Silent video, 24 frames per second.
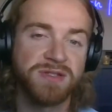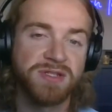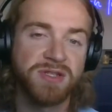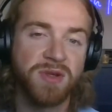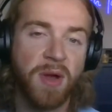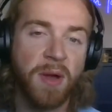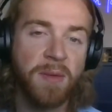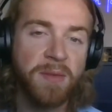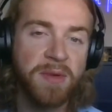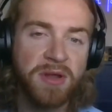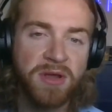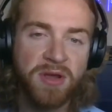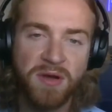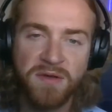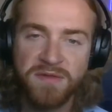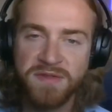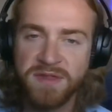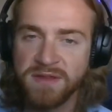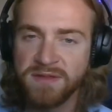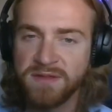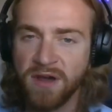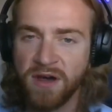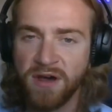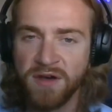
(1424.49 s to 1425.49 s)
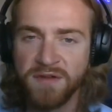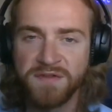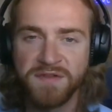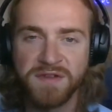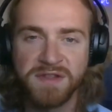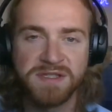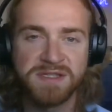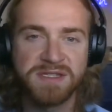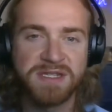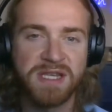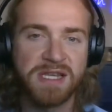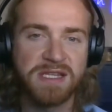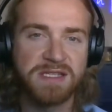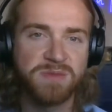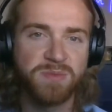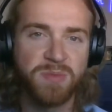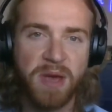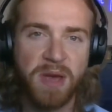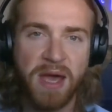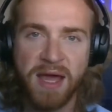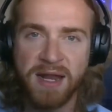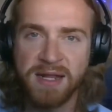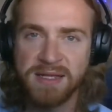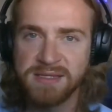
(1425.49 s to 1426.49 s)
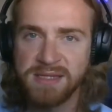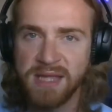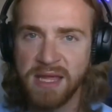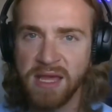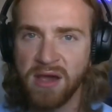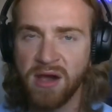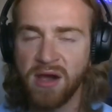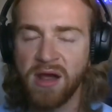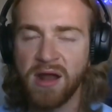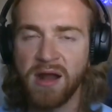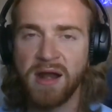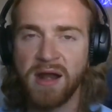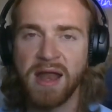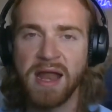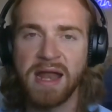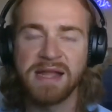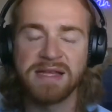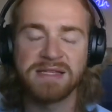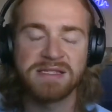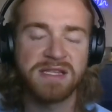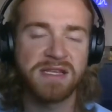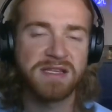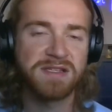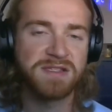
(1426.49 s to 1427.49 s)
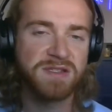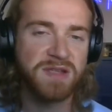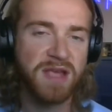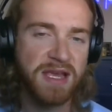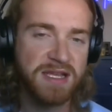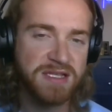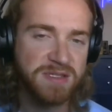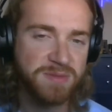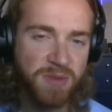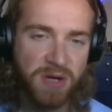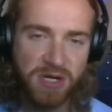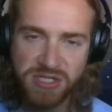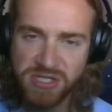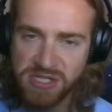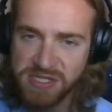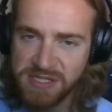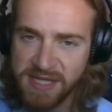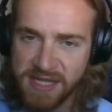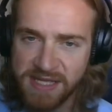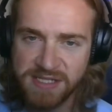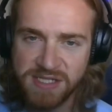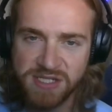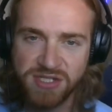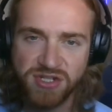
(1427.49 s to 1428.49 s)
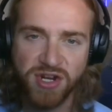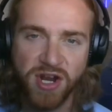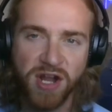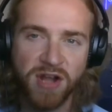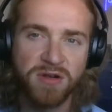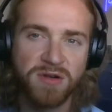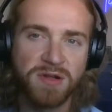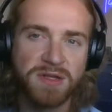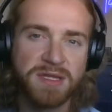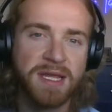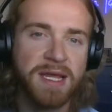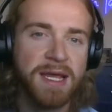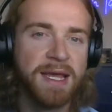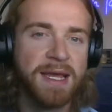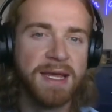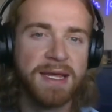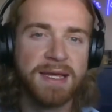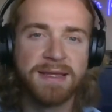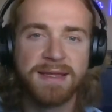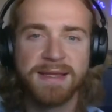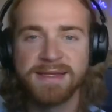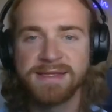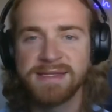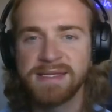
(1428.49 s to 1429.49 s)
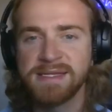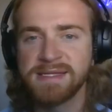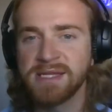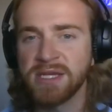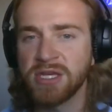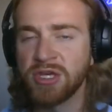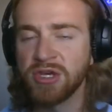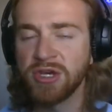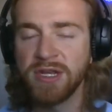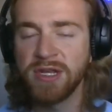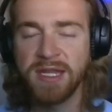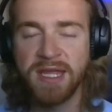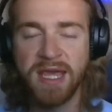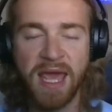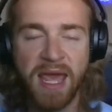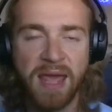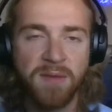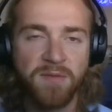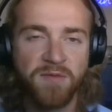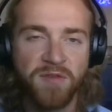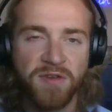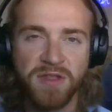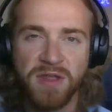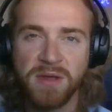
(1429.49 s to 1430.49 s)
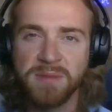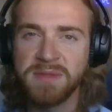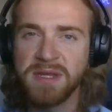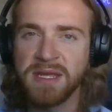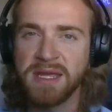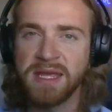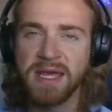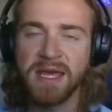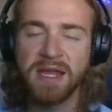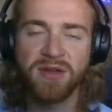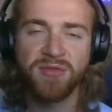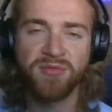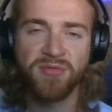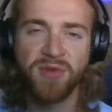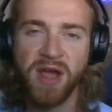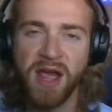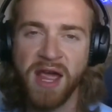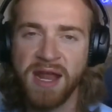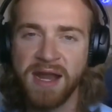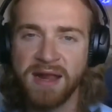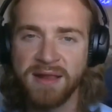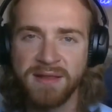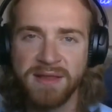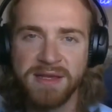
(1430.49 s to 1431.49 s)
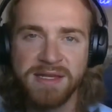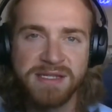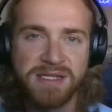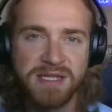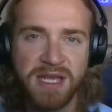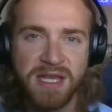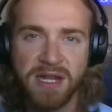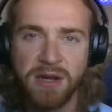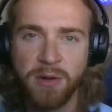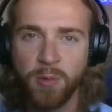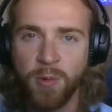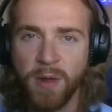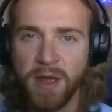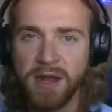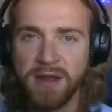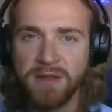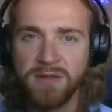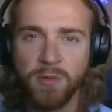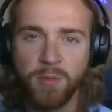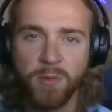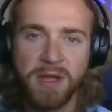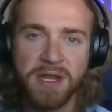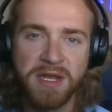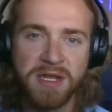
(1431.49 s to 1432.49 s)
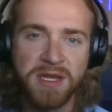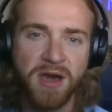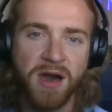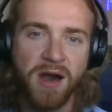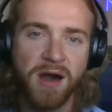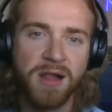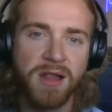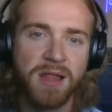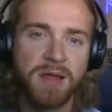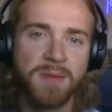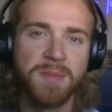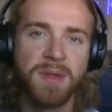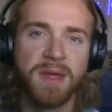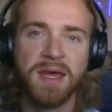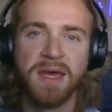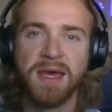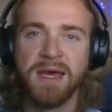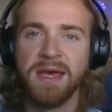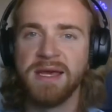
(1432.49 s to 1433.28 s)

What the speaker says: So I'm going to go with the Dolphins. As bad as they are and as much as they struggled, this is a good game for them to get it right, at least get a win in the win column,